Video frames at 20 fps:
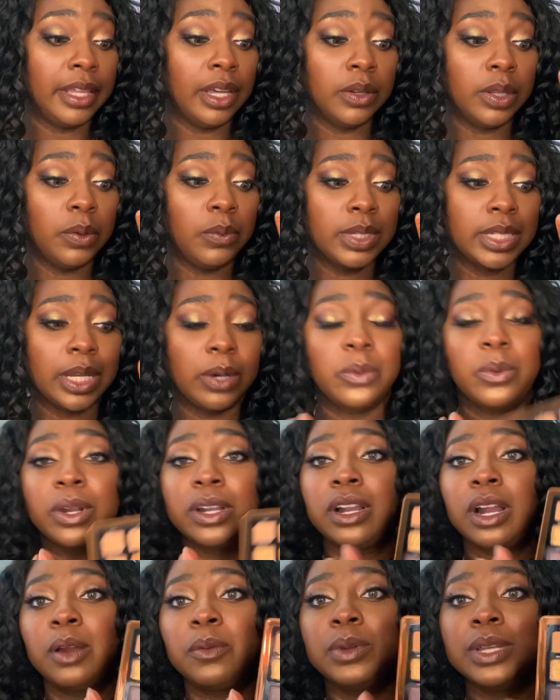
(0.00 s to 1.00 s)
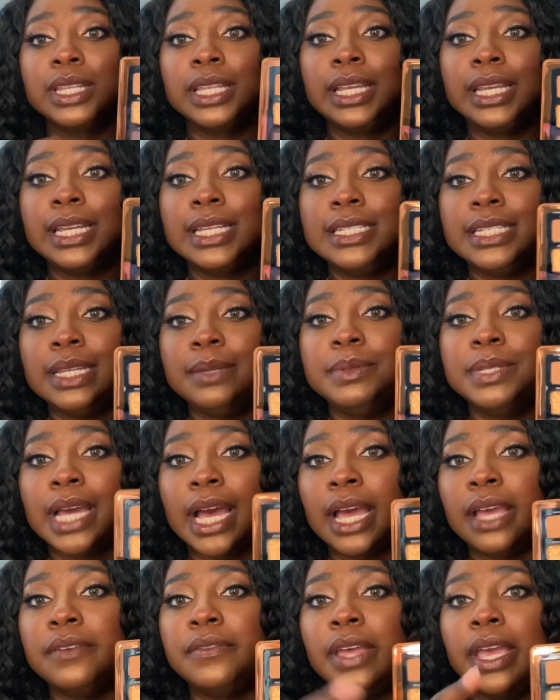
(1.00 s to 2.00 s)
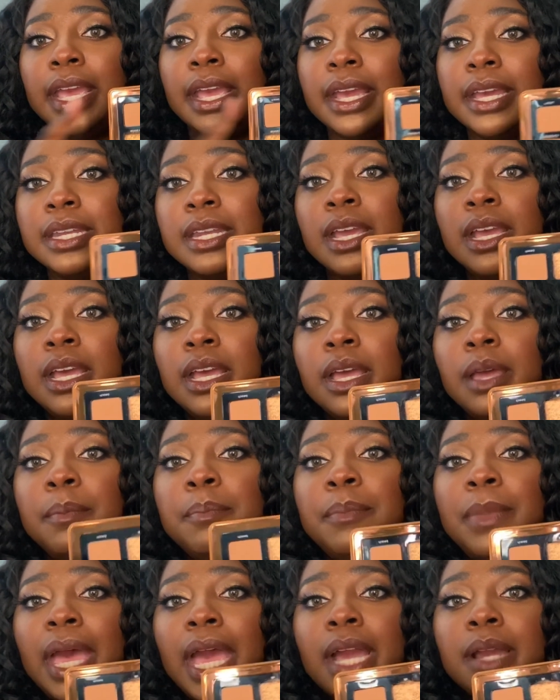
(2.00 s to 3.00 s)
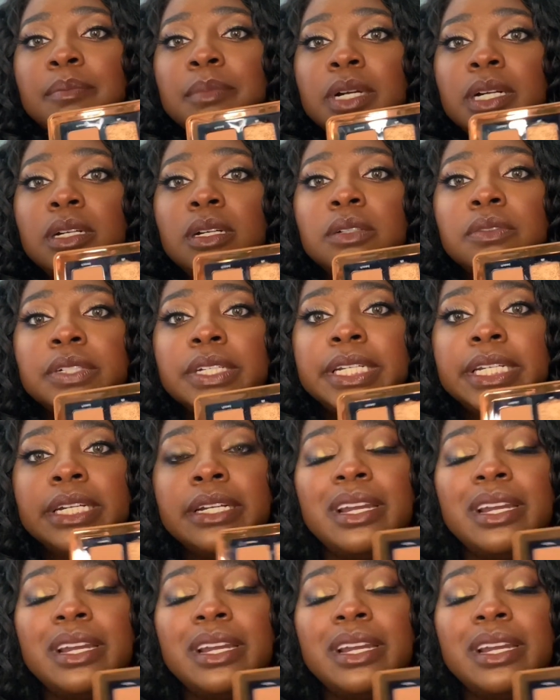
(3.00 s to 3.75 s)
ones that work are really Deep Dive and Magma over here,